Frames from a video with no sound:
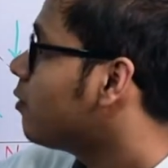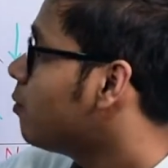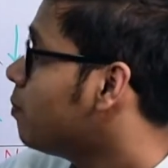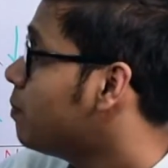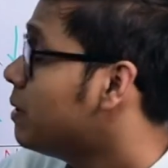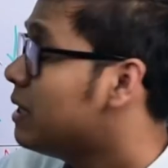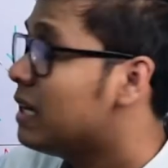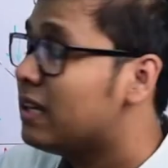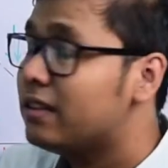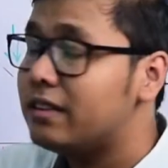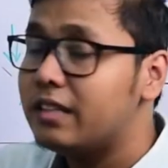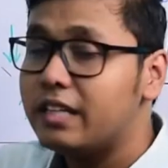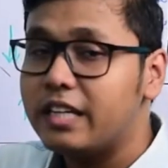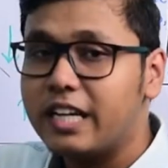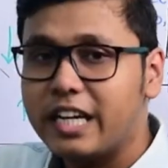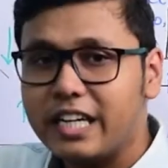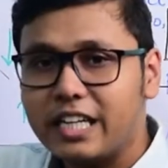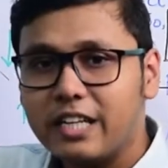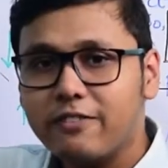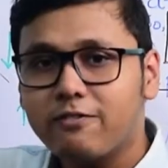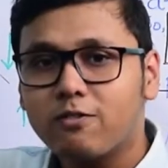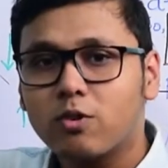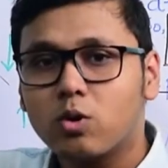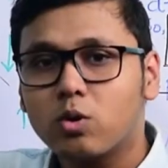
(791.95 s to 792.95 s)
will be a
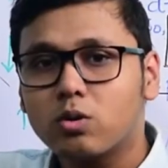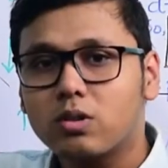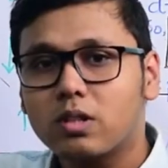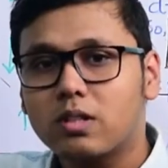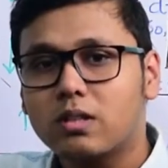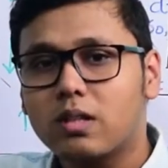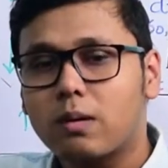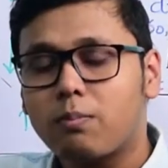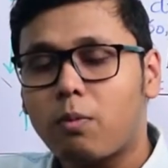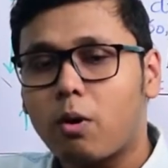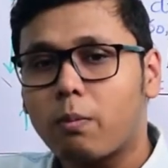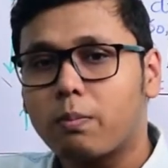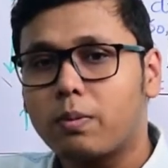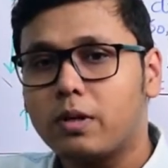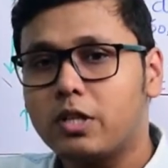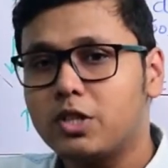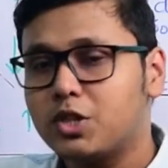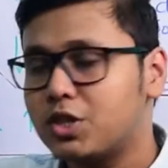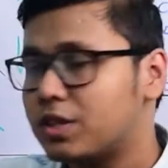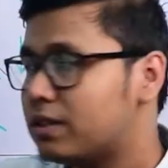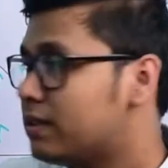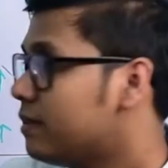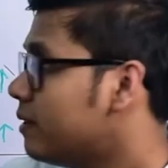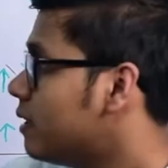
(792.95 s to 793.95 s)
negative growth in the
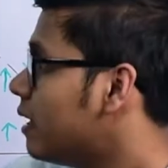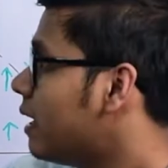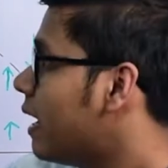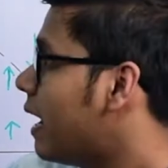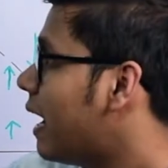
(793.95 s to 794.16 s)
population,